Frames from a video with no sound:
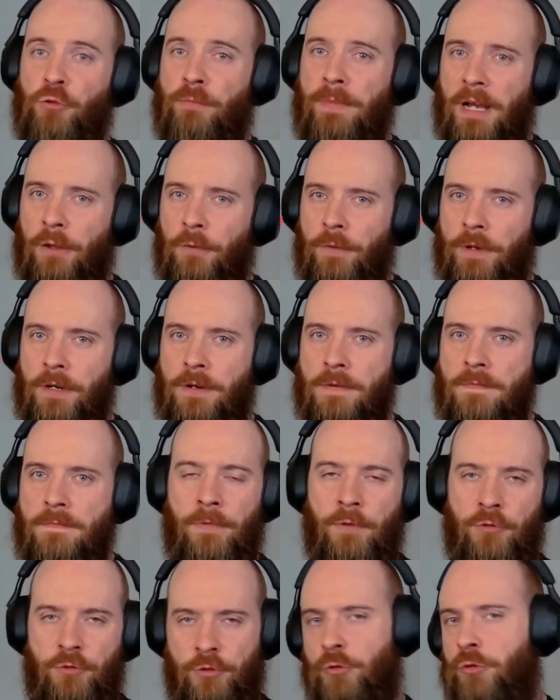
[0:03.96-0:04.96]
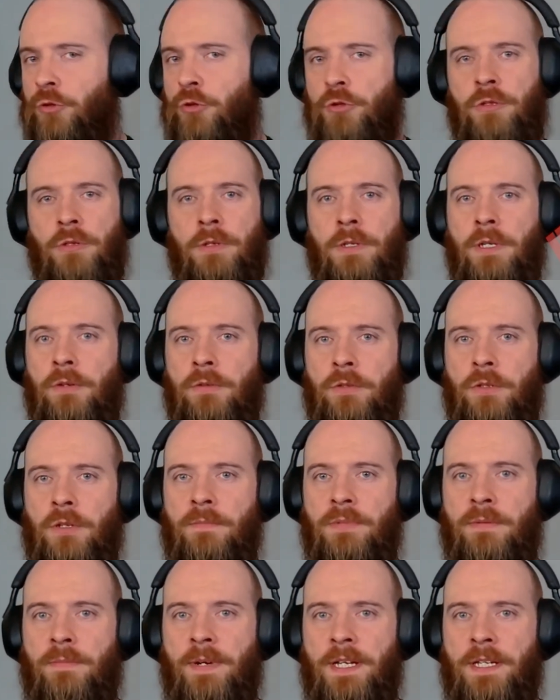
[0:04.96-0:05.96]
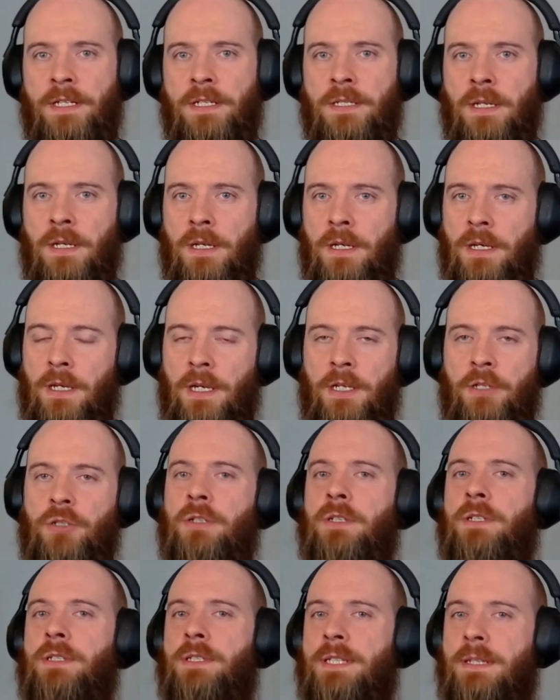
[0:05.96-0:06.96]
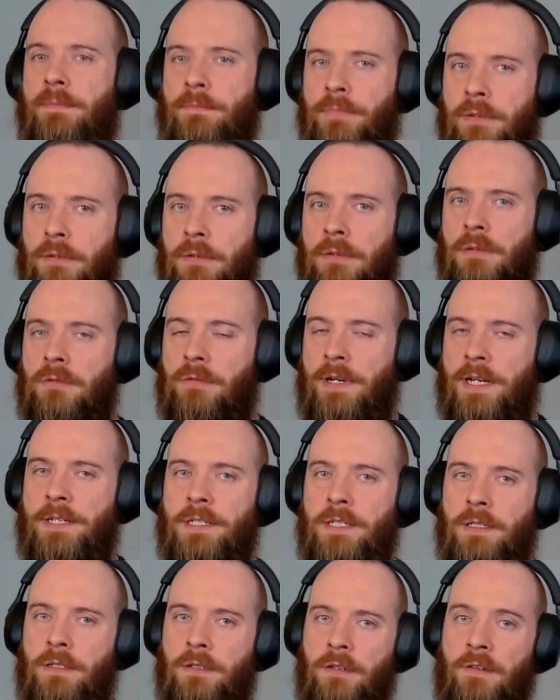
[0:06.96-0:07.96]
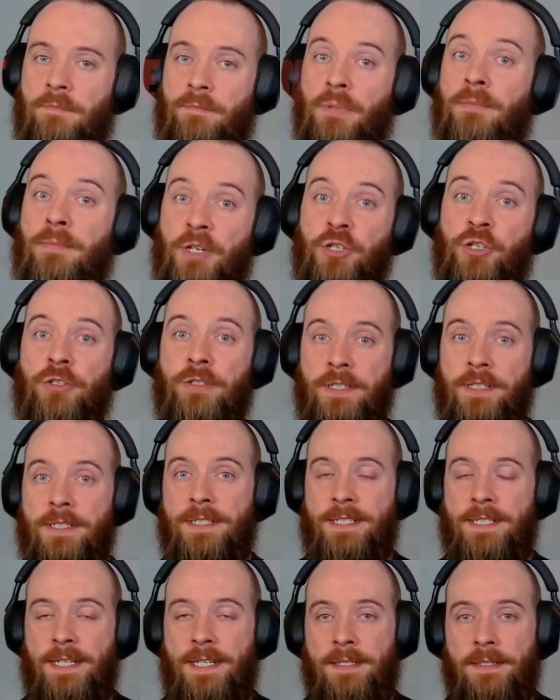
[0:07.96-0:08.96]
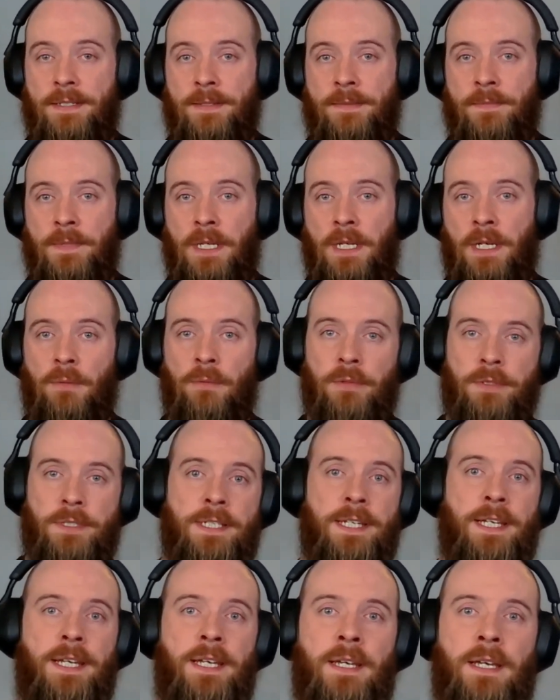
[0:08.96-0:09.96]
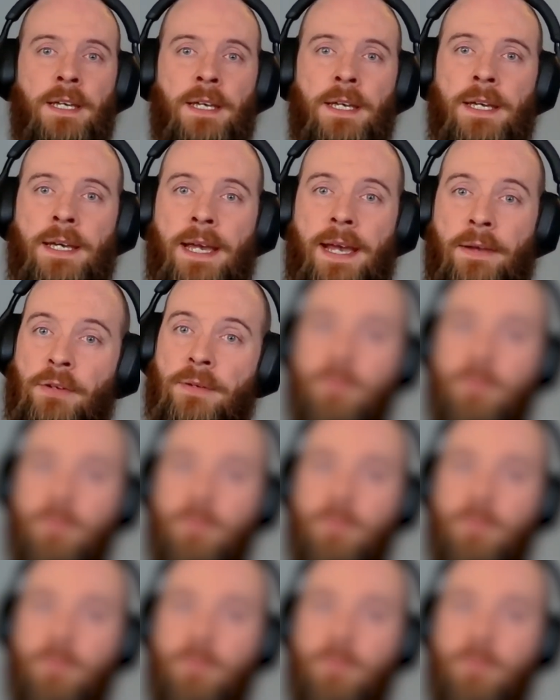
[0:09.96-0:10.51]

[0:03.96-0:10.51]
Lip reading: no malware, there's no user account compromise, it's just a simple granting of permission consent. Well, today I'm